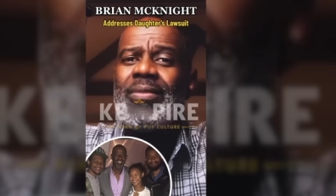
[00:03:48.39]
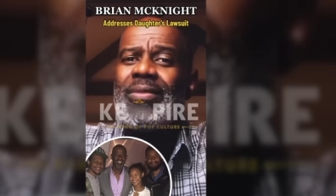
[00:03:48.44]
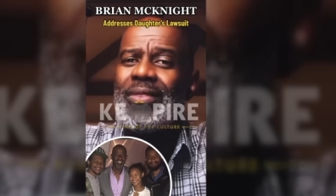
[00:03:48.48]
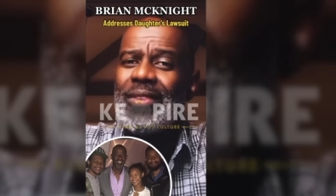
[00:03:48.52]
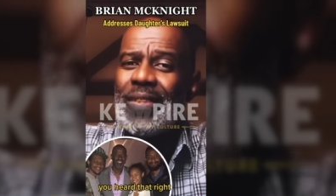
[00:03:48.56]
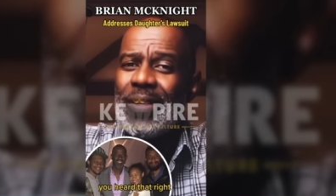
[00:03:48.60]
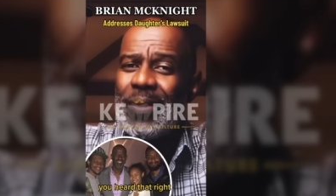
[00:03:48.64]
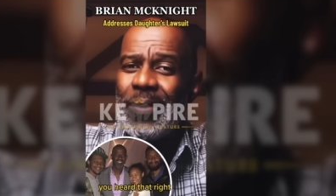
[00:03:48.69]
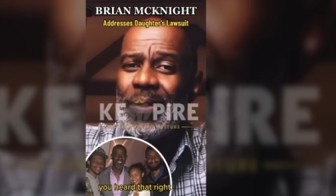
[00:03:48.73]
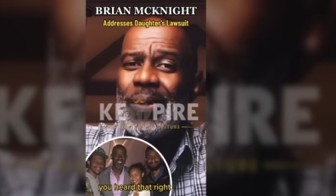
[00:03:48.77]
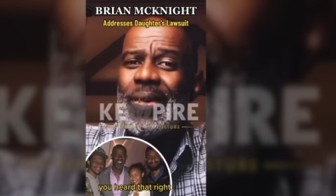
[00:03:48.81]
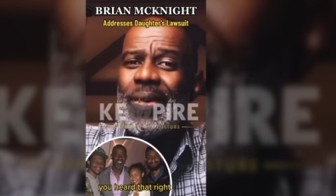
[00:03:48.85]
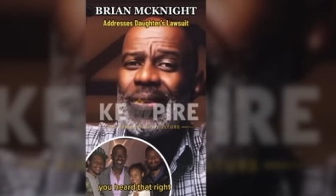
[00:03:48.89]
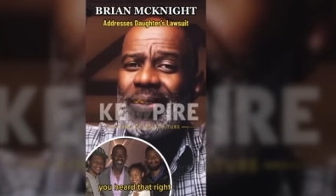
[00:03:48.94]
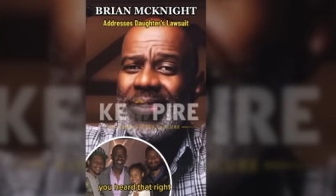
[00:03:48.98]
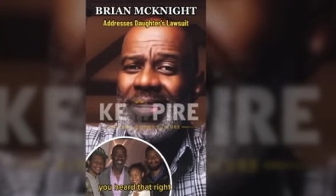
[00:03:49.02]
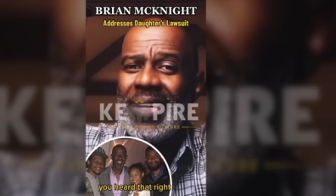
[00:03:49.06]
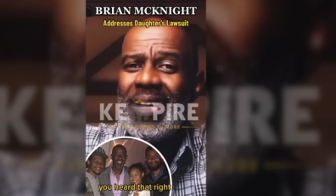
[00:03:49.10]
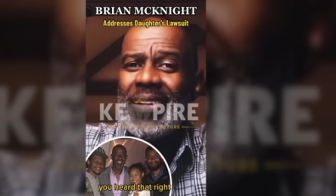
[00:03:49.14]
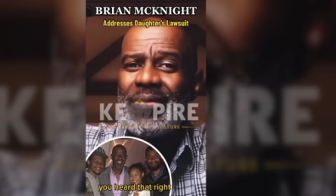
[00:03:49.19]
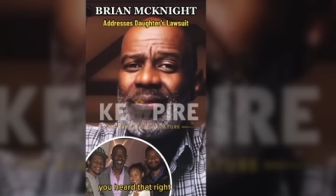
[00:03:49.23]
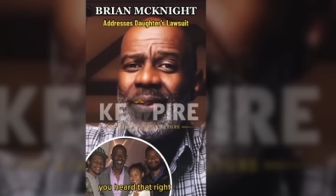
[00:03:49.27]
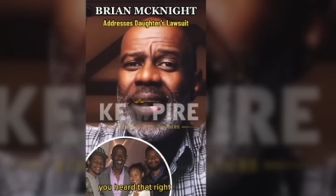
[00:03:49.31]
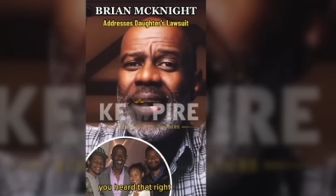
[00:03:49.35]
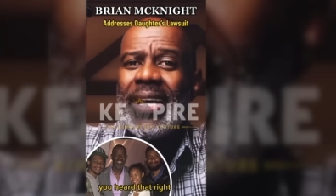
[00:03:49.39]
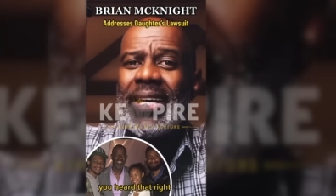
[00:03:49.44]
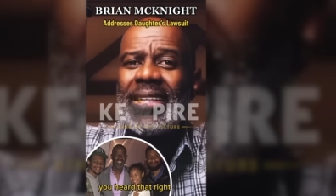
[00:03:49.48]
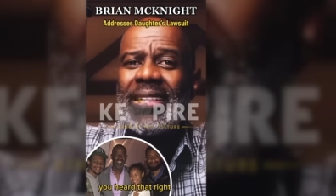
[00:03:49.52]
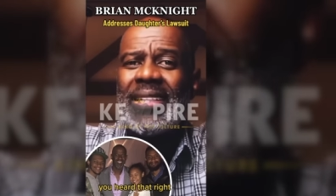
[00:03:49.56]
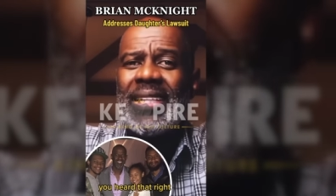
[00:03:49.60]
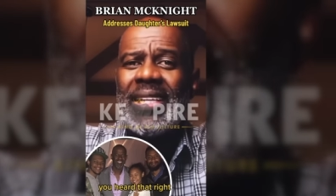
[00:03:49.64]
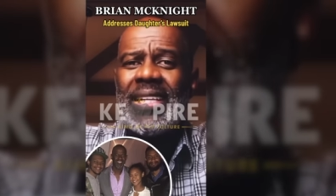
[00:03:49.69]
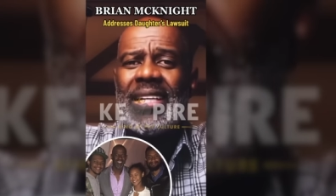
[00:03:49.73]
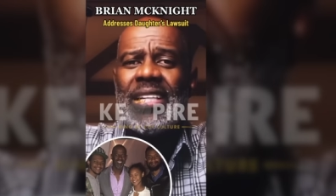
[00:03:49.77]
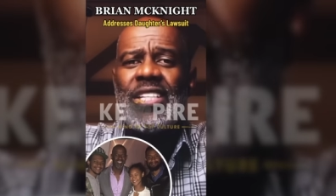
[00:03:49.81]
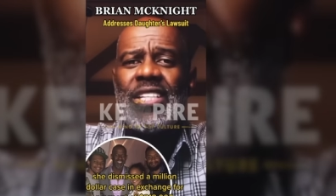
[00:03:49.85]
You heard that right.
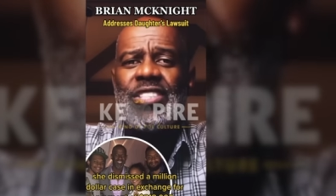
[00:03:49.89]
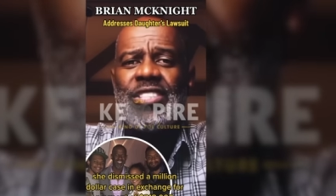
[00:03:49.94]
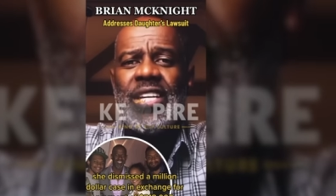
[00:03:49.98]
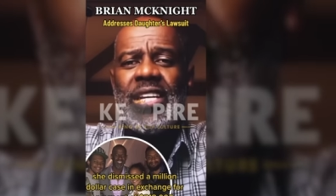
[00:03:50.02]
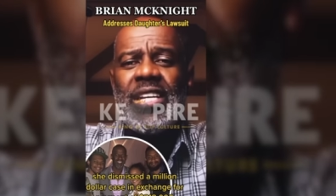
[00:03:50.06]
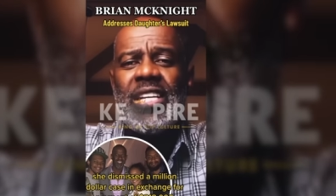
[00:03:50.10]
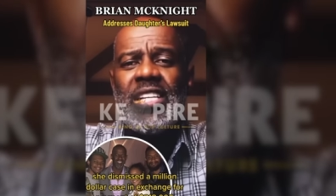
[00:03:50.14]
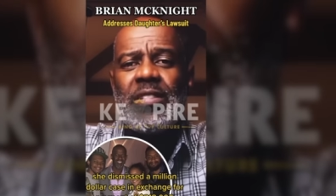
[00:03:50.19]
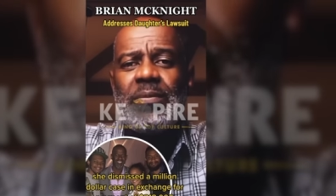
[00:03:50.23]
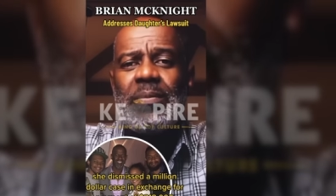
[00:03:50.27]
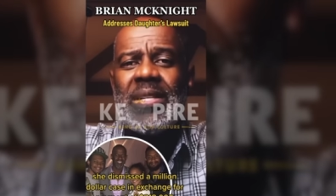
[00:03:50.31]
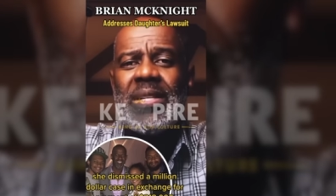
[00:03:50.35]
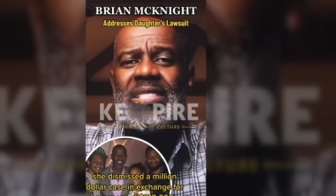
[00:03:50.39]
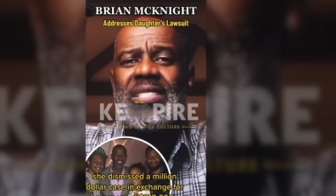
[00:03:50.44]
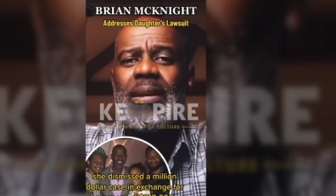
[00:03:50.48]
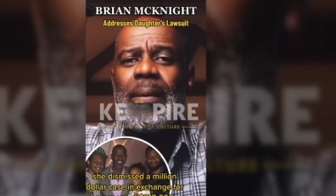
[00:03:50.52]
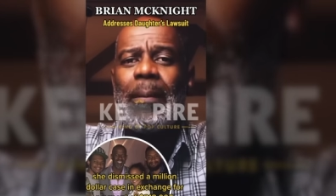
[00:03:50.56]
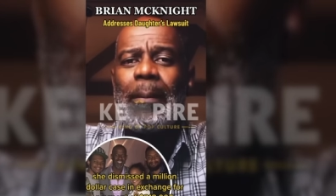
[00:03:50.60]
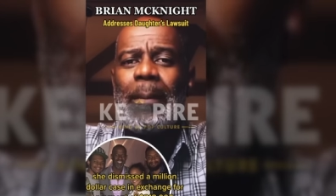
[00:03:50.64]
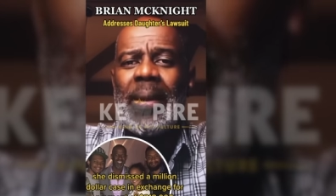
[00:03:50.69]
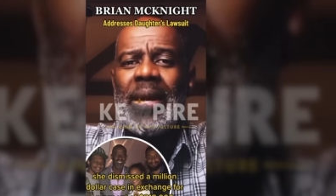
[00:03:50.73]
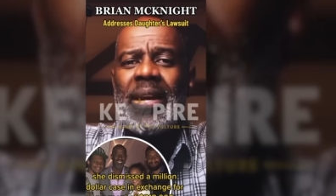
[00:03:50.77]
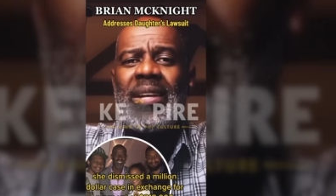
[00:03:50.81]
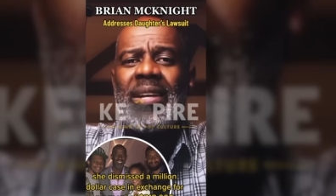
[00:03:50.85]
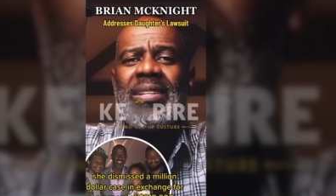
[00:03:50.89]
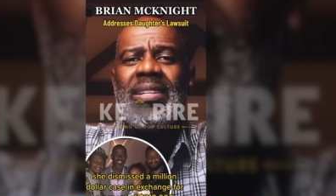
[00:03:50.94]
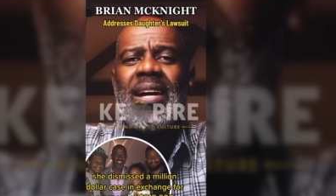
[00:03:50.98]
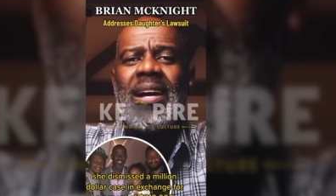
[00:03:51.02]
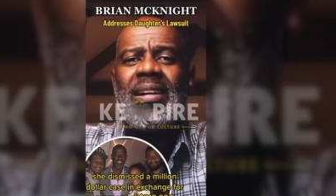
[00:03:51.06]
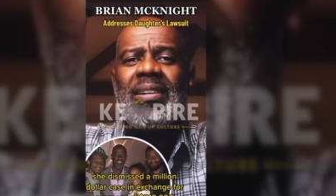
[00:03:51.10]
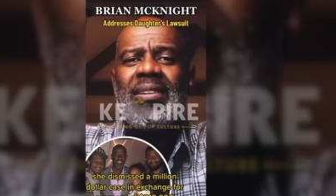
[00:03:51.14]
She dismissed $1 million